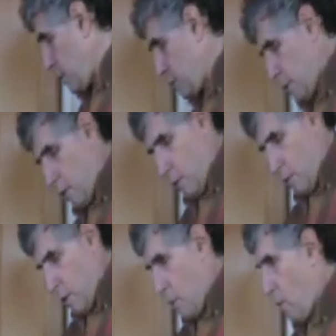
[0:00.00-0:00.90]

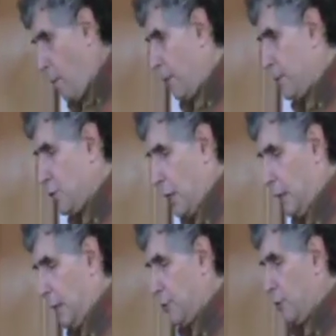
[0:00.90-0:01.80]
So what we
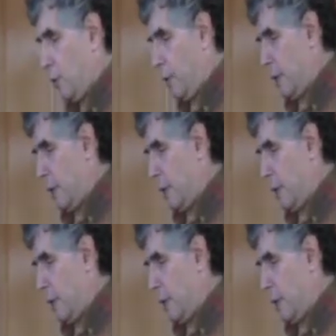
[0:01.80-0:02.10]
generally do